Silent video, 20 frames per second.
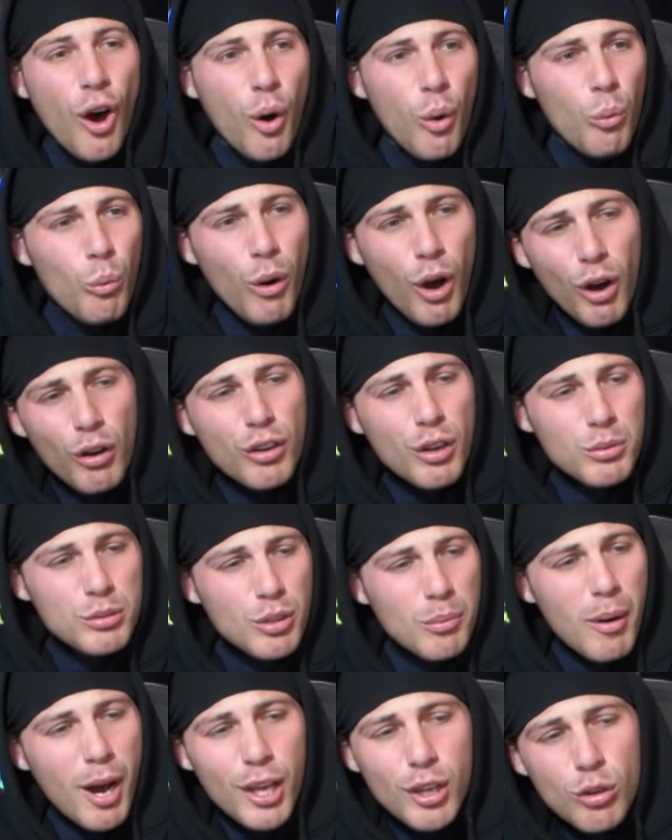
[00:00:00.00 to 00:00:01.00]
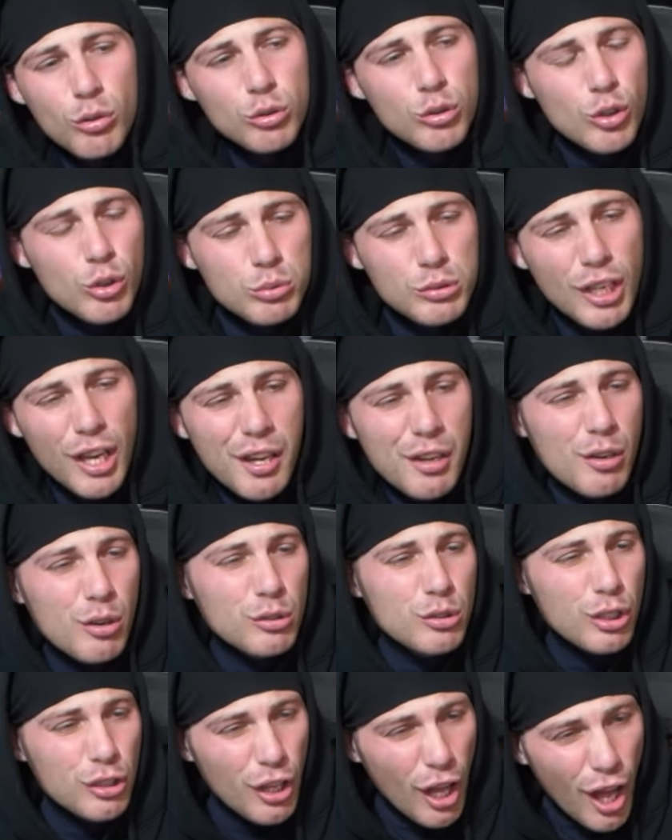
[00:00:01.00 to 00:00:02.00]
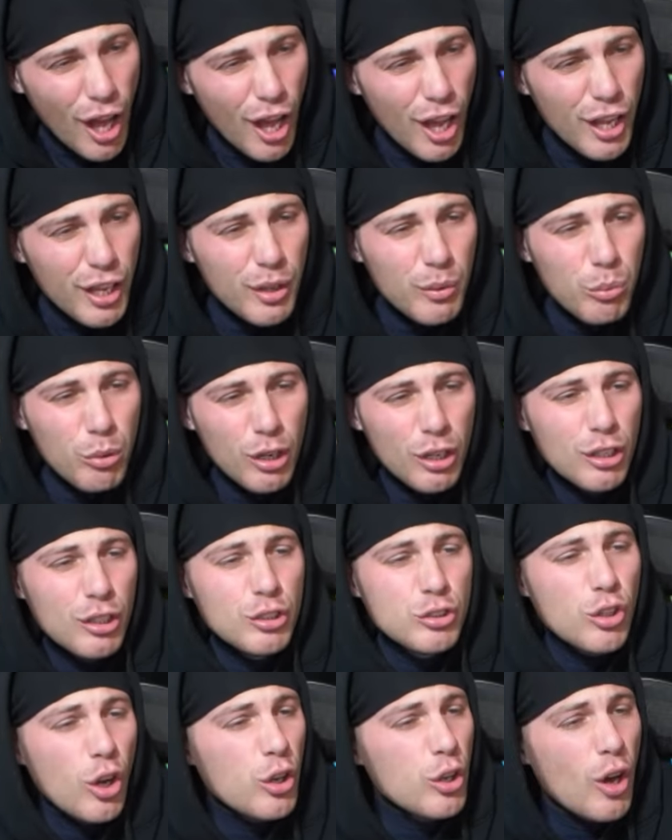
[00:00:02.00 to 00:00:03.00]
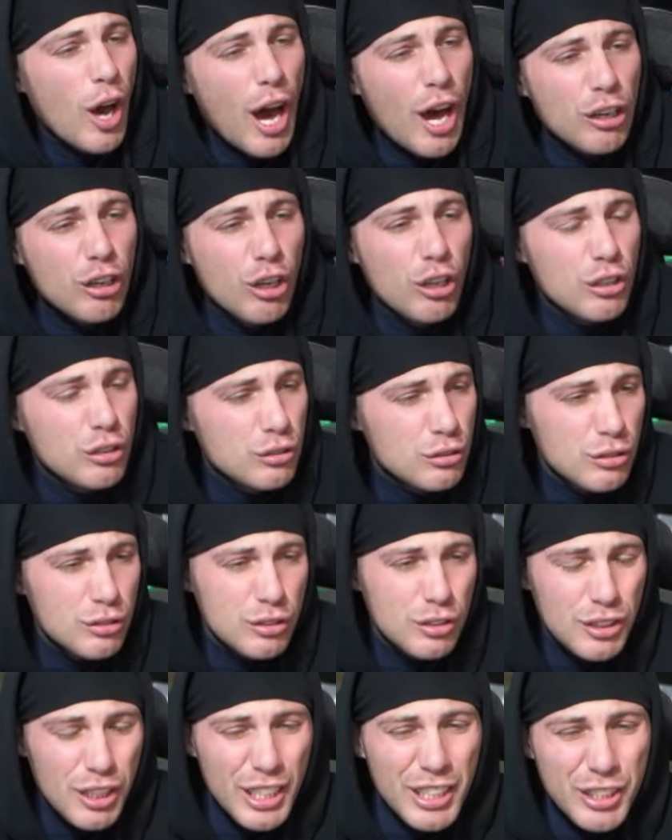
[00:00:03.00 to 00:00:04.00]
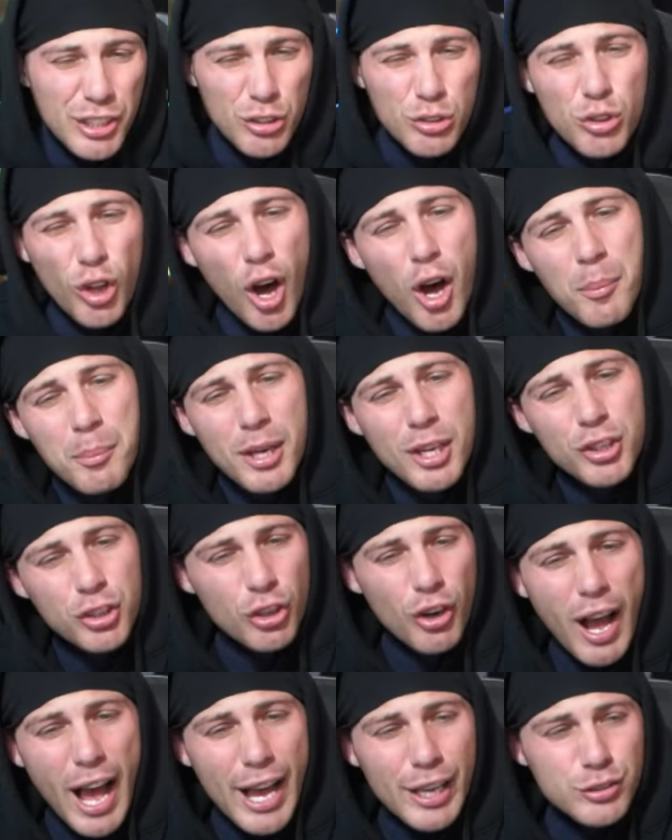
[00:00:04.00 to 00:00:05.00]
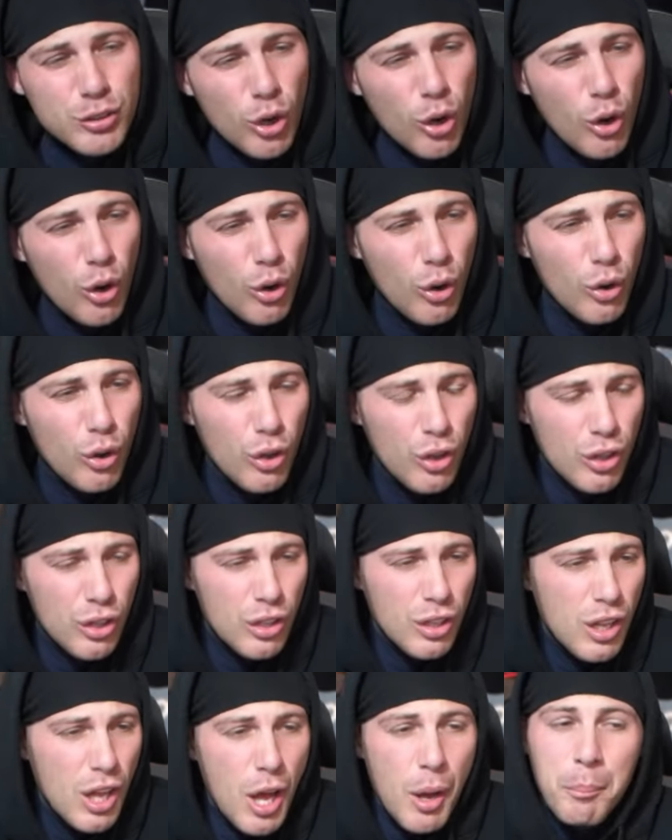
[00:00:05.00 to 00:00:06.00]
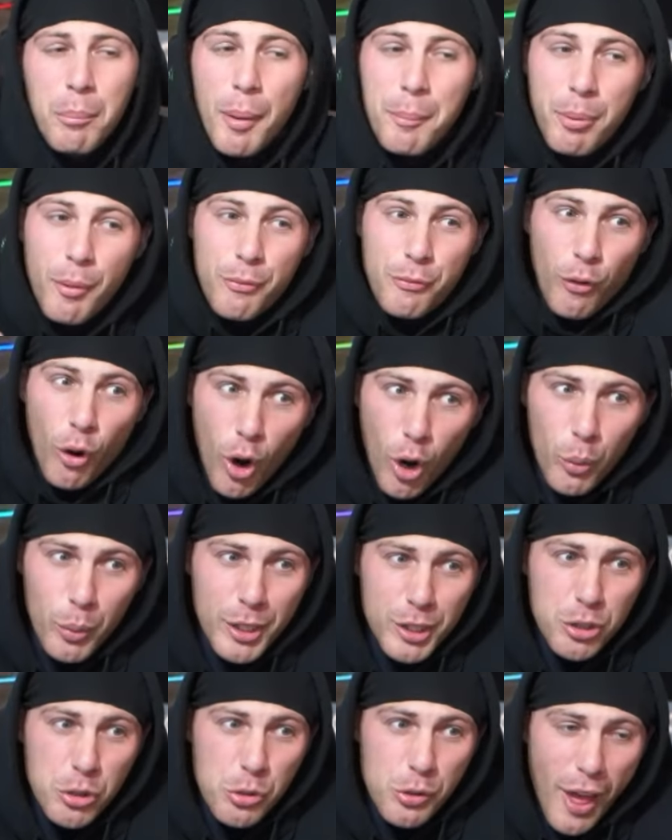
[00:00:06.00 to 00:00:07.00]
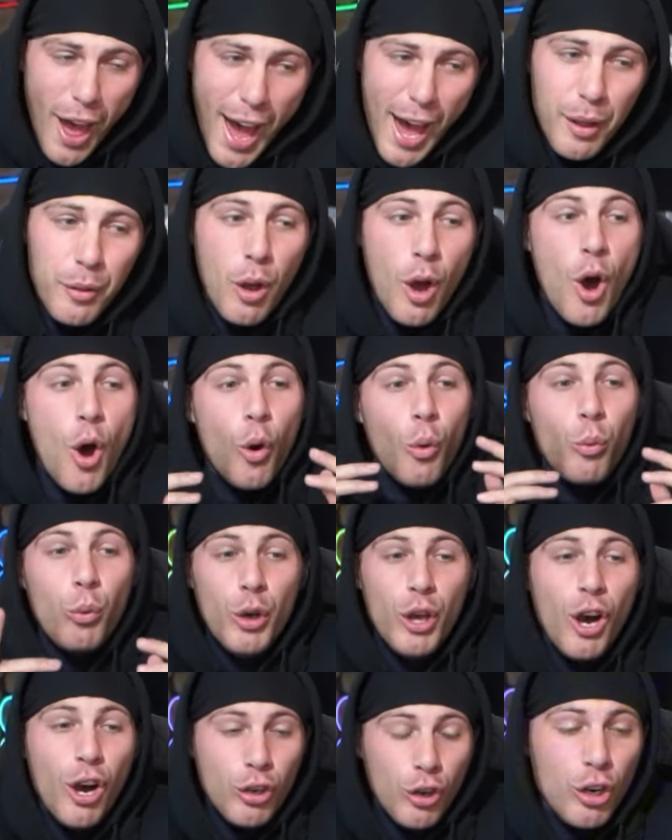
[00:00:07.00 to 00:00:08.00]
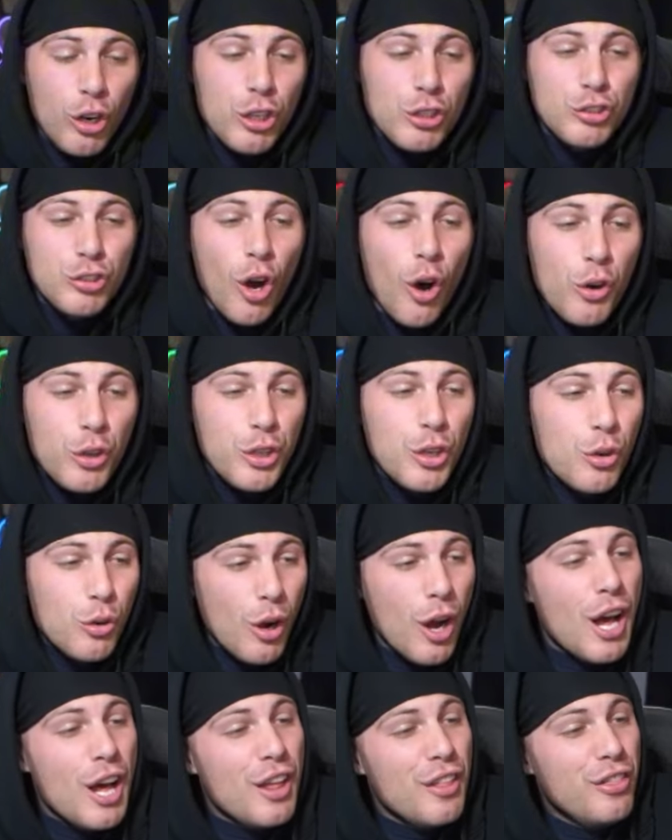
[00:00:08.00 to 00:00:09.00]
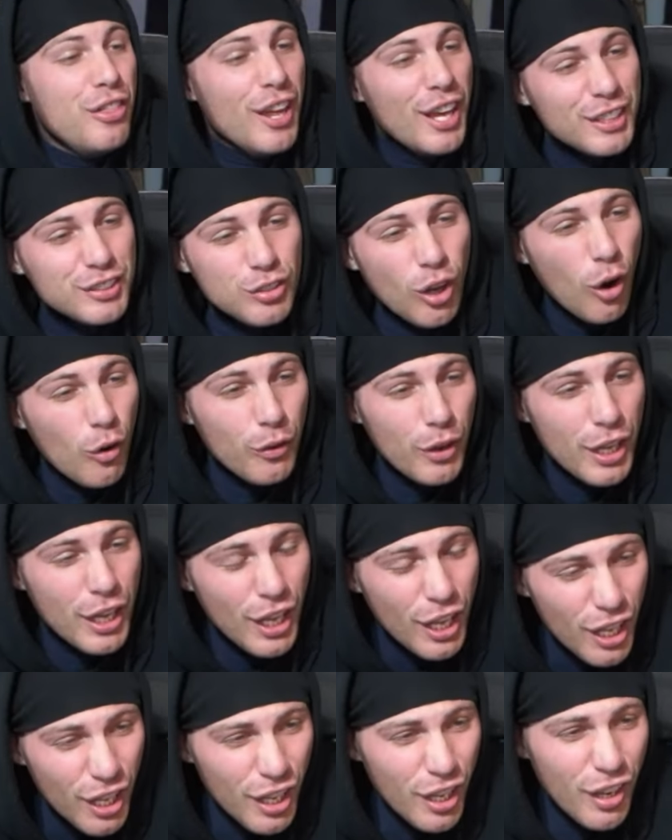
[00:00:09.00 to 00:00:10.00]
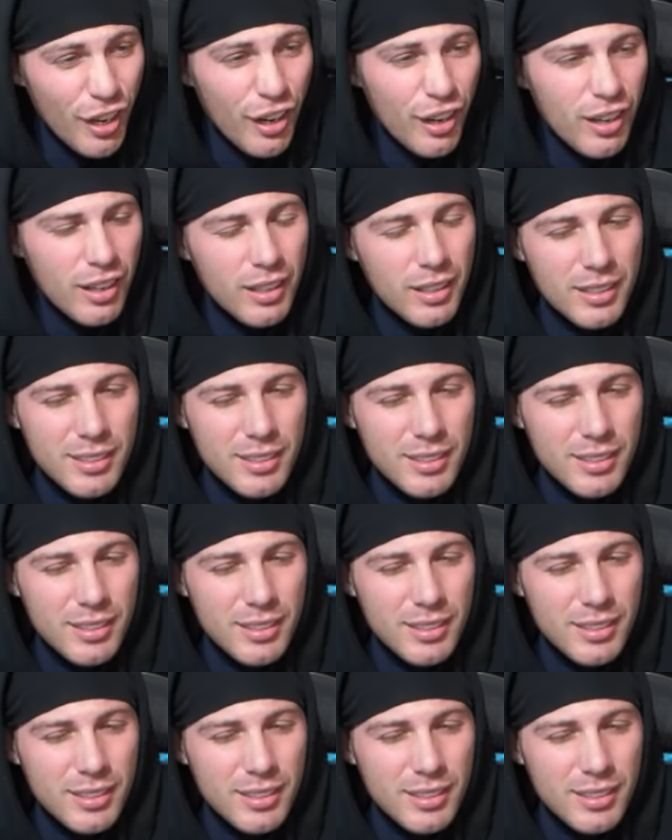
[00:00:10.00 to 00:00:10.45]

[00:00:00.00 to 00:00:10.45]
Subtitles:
welcome to my YouTube channel. Today, we're going to show you how to stick your thumb in your asshole. But before we do that, we are to show you this over here.